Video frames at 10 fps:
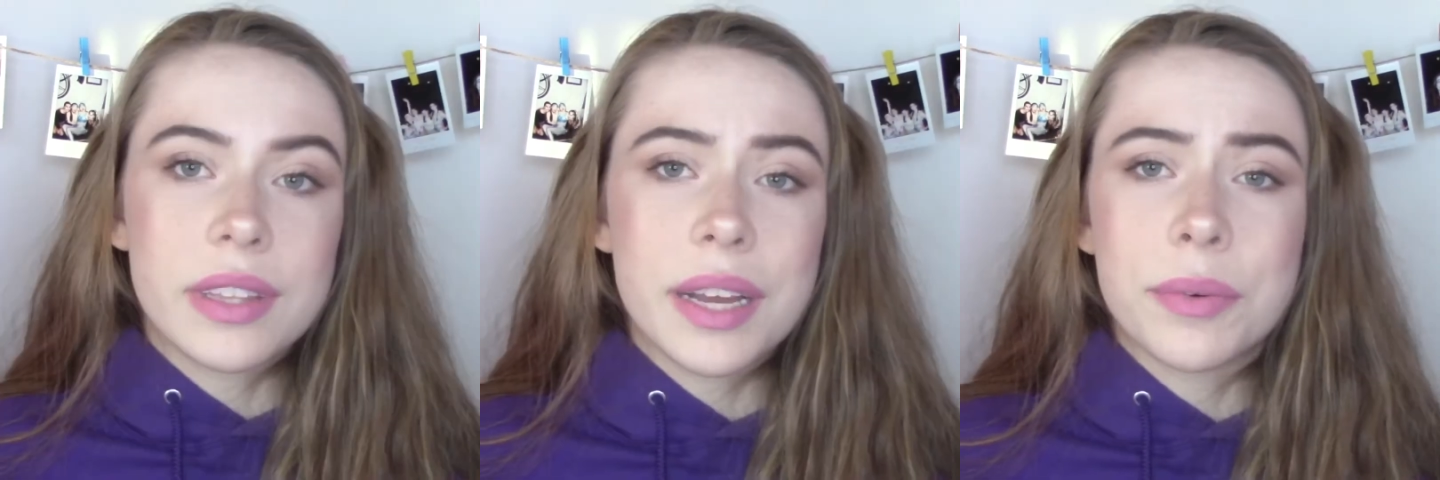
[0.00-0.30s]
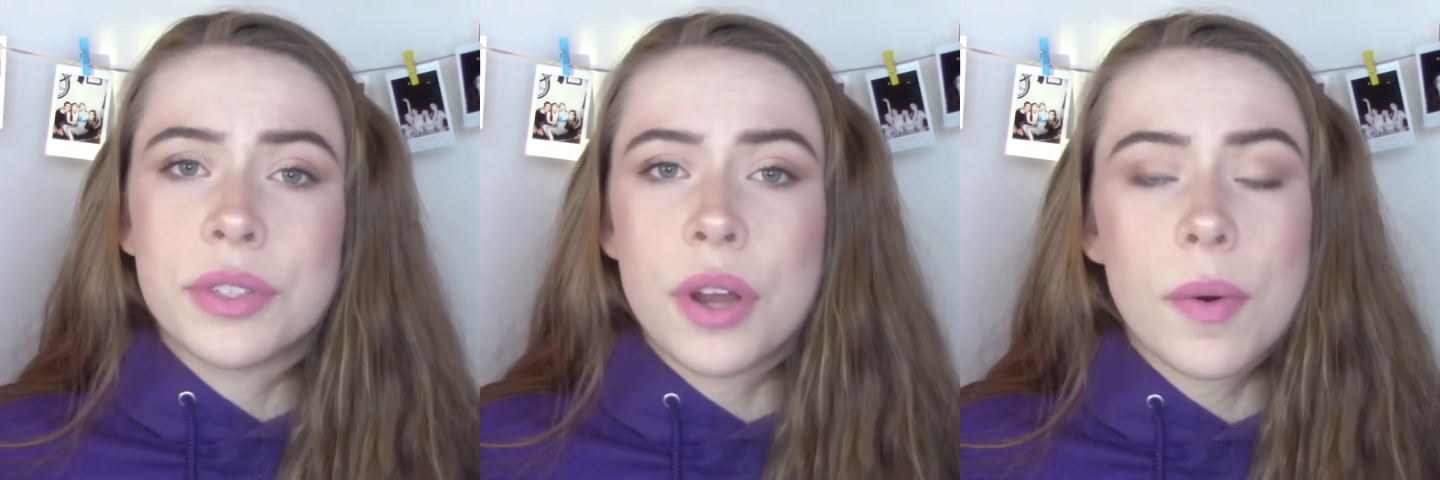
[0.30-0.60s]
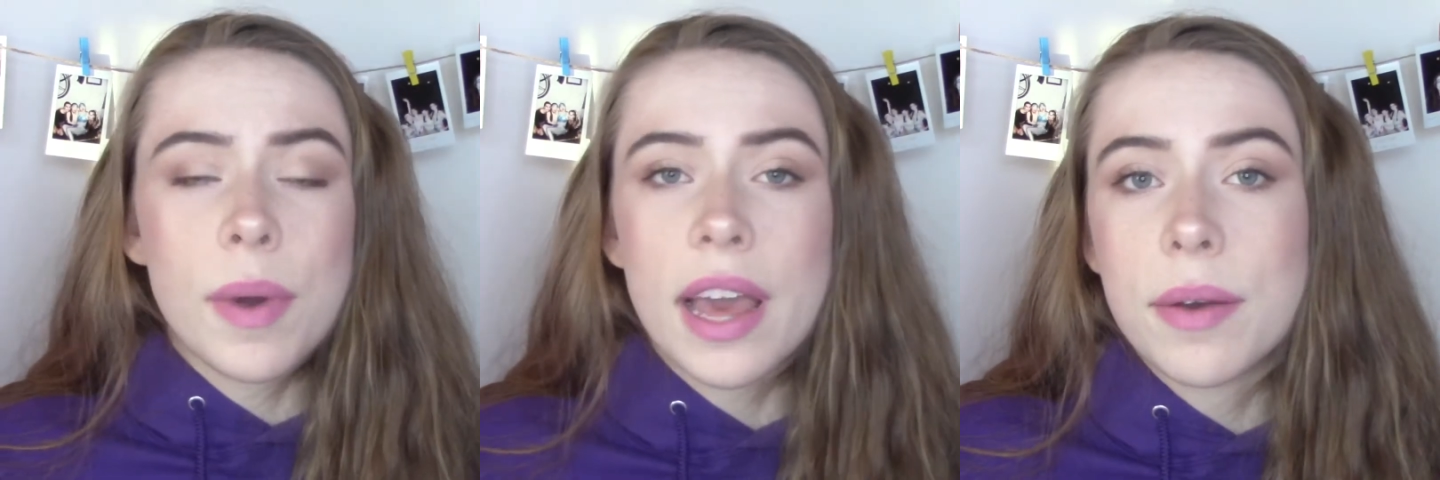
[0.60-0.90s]
There was
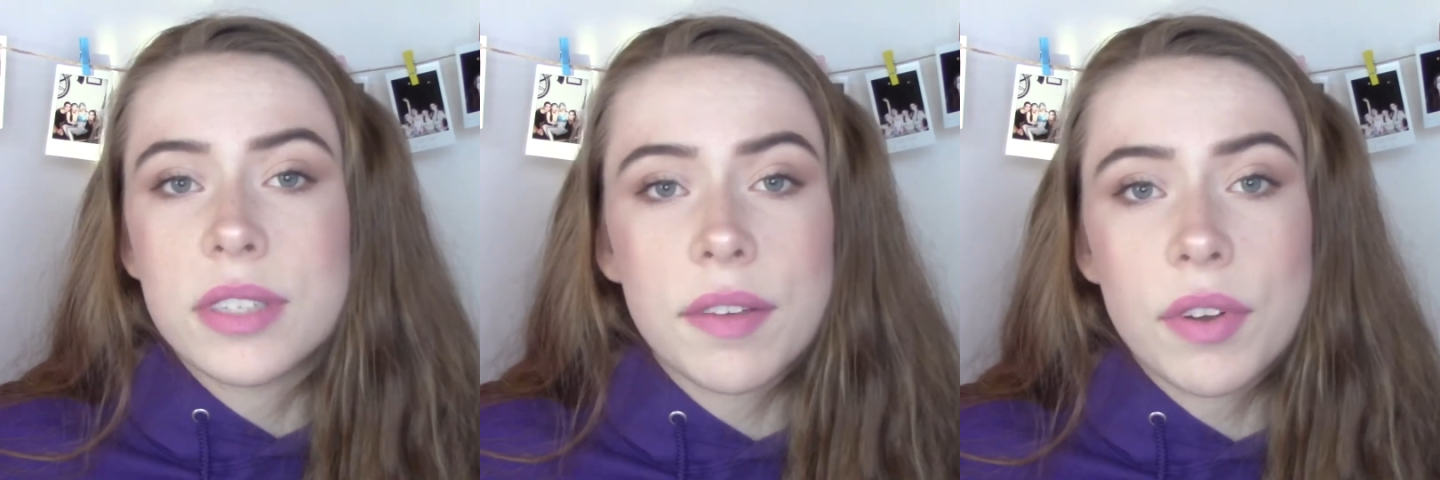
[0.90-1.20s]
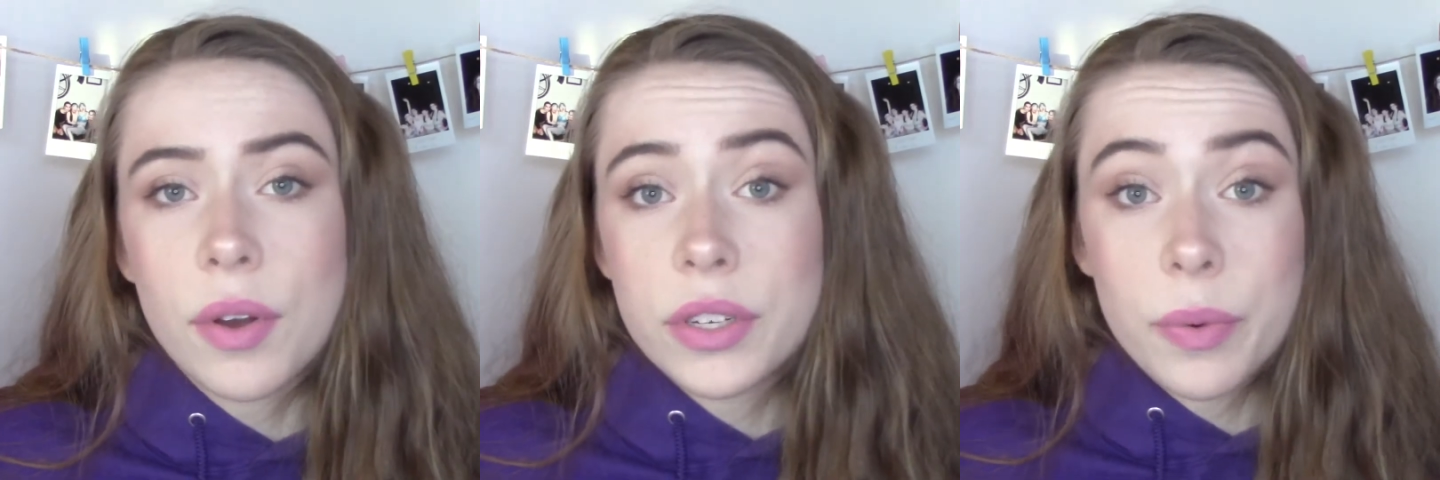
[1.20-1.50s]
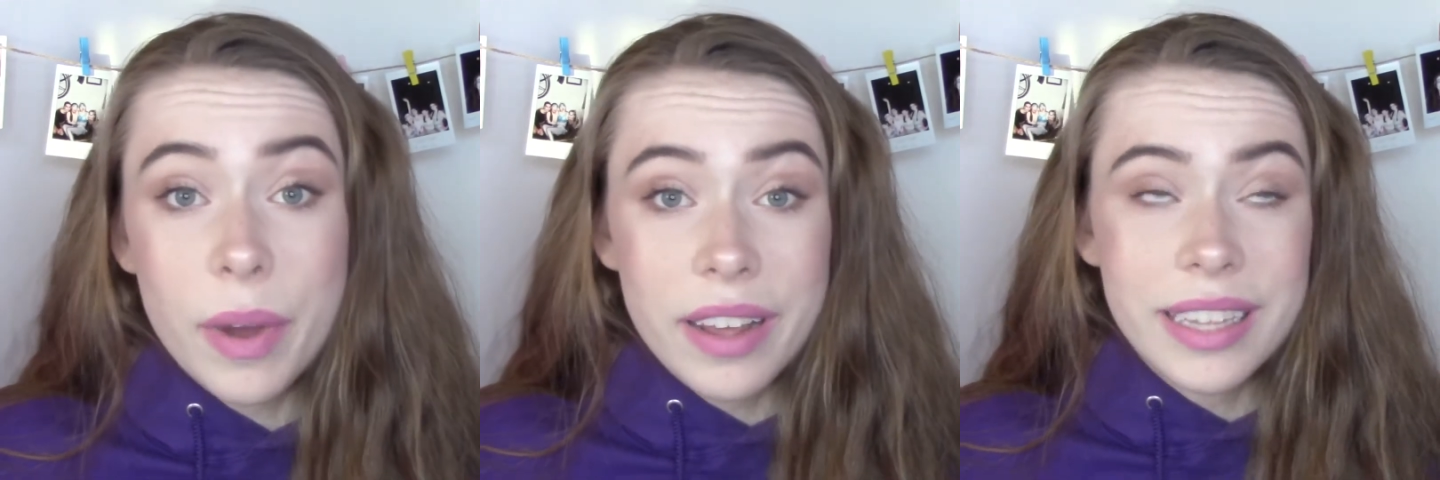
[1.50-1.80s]
no way I was ever going to
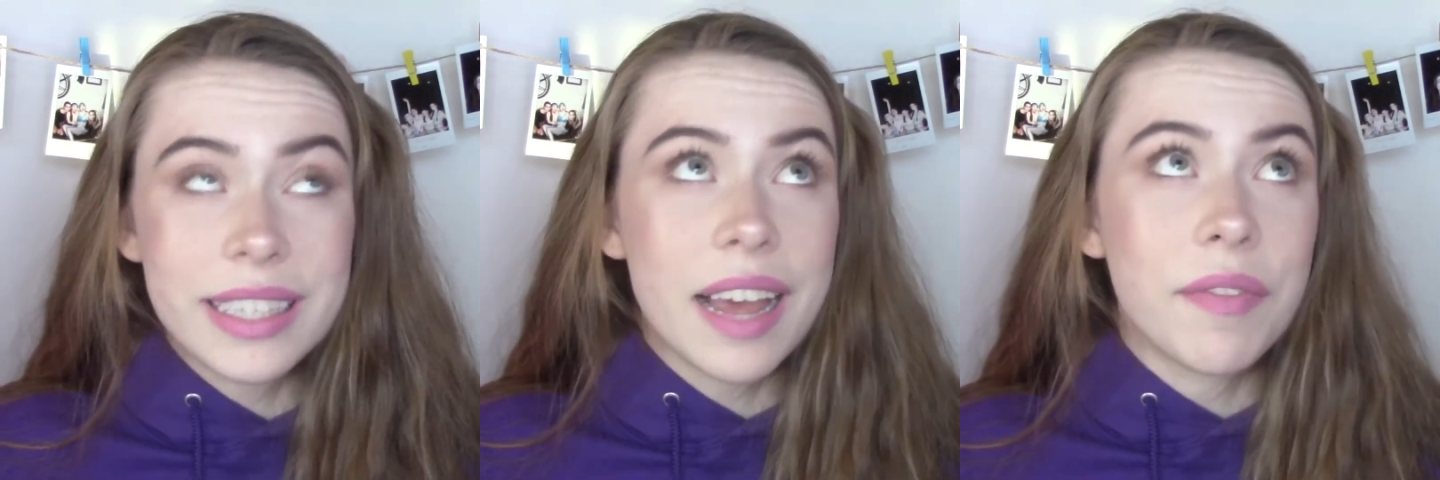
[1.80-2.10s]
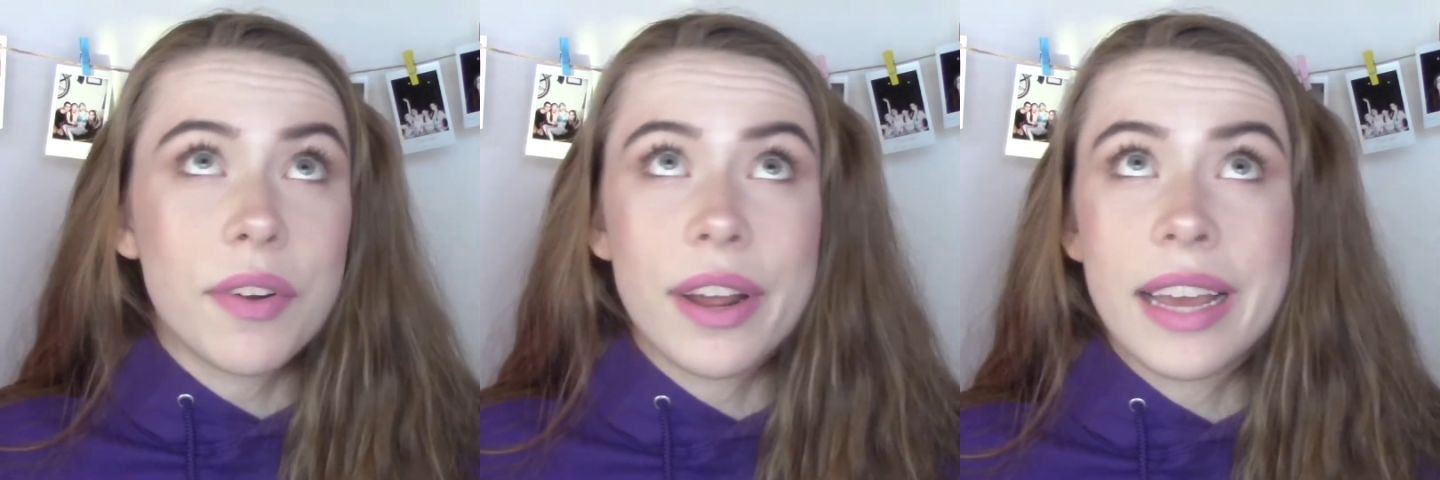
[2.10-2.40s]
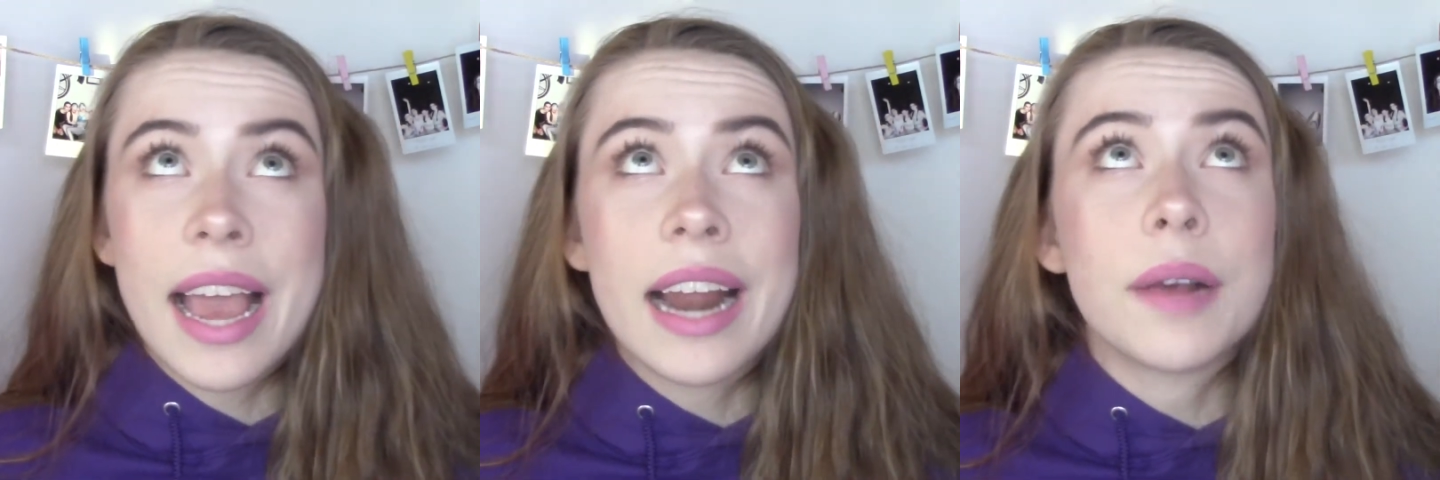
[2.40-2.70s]
wear these ever again.